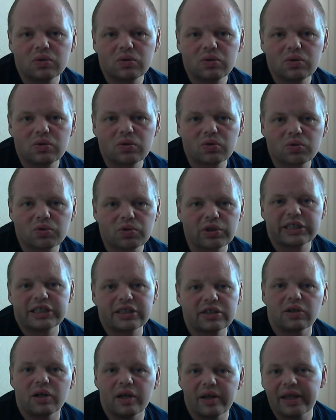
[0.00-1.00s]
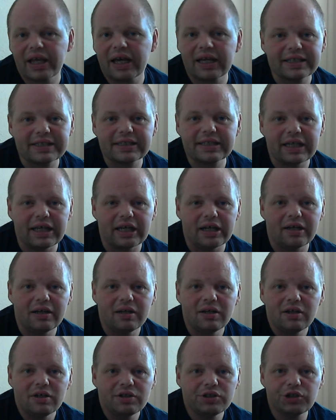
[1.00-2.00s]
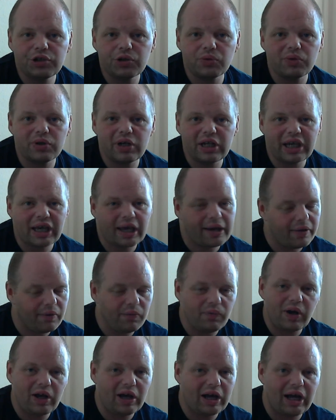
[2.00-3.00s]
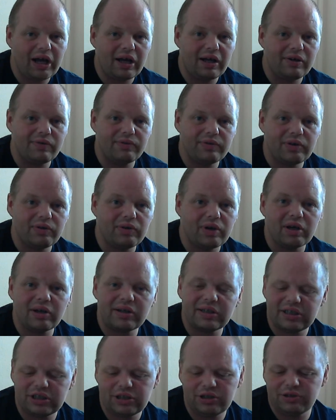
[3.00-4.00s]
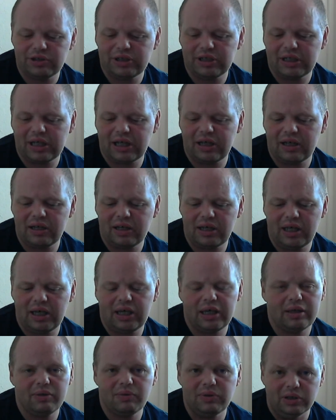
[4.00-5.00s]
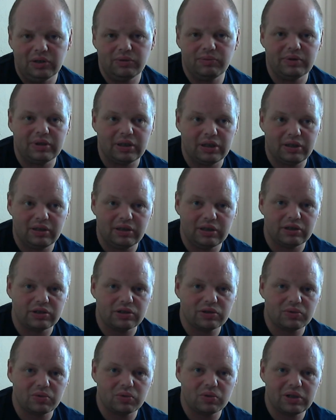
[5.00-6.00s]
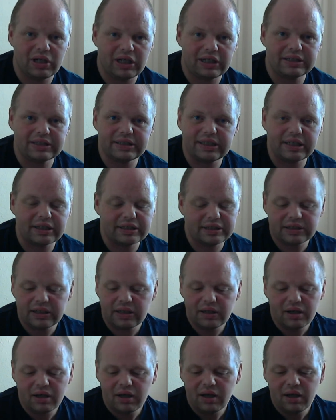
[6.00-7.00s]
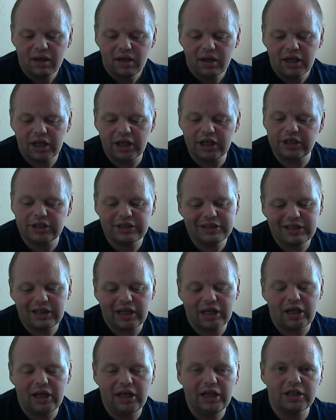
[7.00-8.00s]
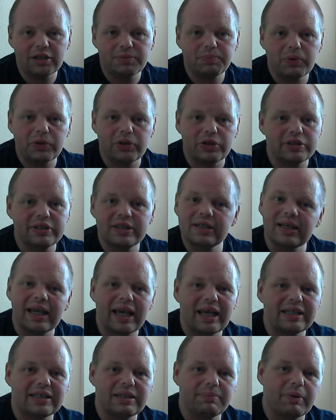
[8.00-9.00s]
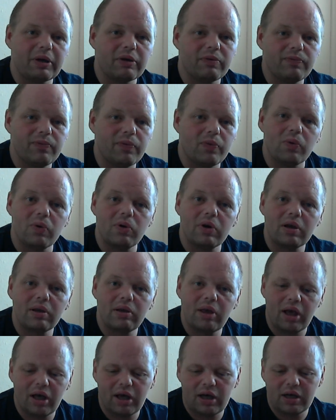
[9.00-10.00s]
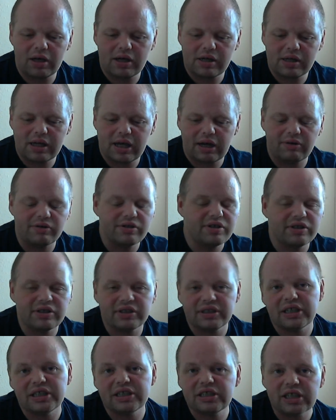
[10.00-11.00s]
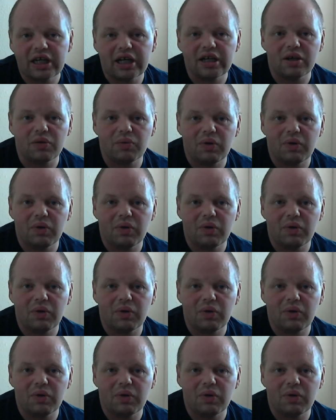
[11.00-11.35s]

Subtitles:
crystal, and that's it. Surely out of because usually you get for the individual classics, each person gets about 4 characters each anyway.